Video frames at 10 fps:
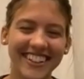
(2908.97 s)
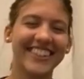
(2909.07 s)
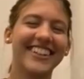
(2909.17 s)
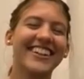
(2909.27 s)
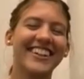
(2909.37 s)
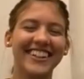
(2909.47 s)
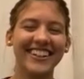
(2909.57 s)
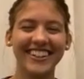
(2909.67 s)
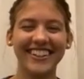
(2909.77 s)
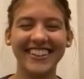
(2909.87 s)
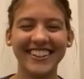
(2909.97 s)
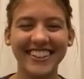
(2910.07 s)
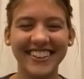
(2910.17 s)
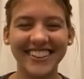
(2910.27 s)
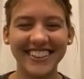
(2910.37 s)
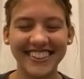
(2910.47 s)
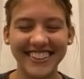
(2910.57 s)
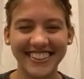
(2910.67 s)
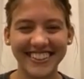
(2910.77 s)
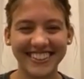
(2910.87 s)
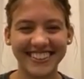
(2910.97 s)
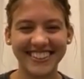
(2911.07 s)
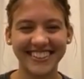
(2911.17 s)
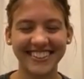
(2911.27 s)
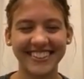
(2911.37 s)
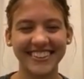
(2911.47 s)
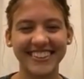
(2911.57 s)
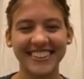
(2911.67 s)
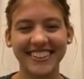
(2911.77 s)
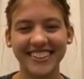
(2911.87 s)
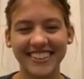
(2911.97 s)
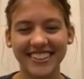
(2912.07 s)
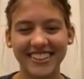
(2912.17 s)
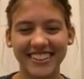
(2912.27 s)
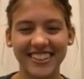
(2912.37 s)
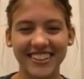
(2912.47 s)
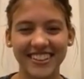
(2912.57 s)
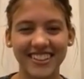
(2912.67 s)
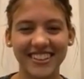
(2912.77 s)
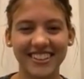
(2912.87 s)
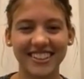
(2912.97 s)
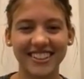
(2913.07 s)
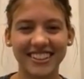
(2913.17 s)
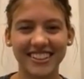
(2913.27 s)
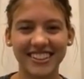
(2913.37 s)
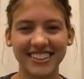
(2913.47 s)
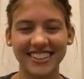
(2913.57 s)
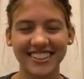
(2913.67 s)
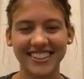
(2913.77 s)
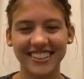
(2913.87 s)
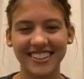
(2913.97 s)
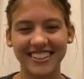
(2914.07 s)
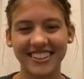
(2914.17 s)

This person isn't speaking.